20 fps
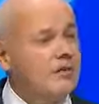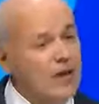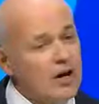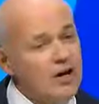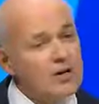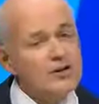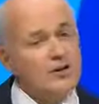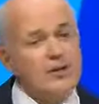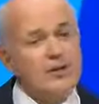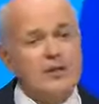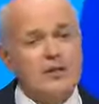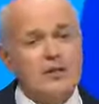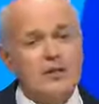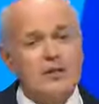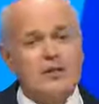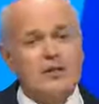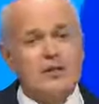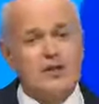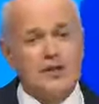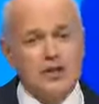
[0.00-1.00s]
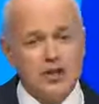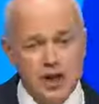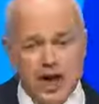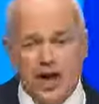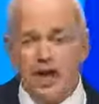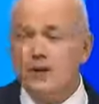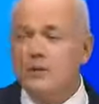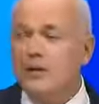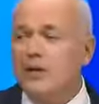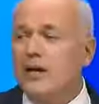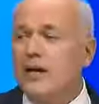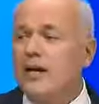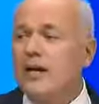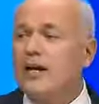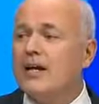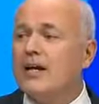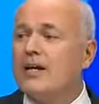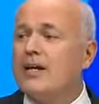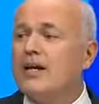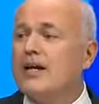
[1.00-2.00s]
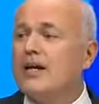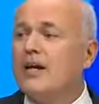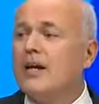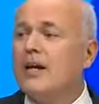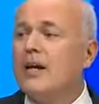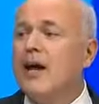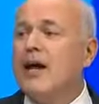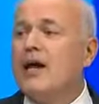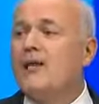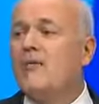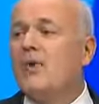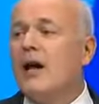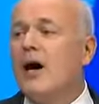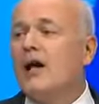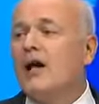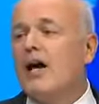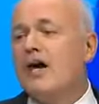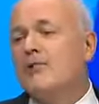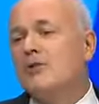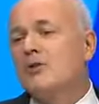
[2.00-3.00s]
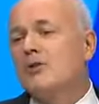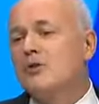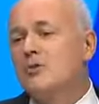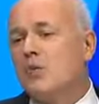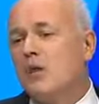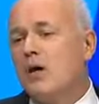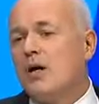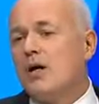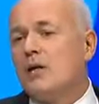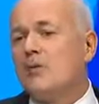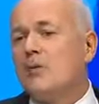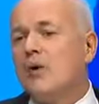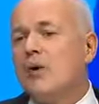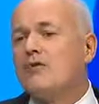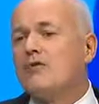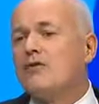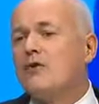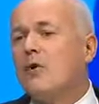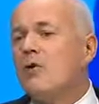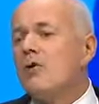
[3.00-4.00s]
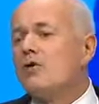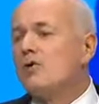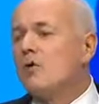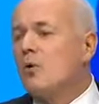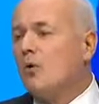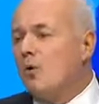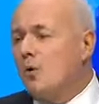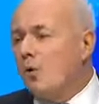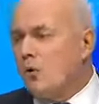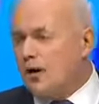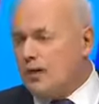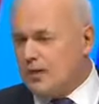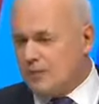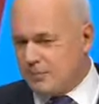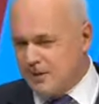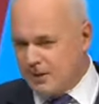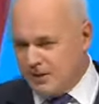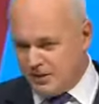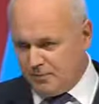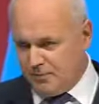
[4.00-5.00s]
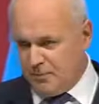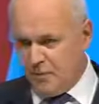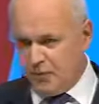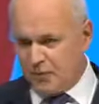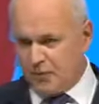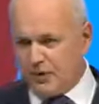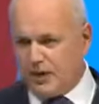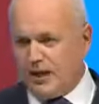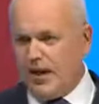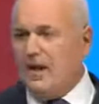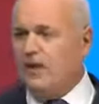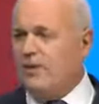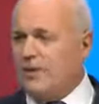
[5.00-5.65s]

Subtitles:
Those genuinely unable to work will, of course, always be supported.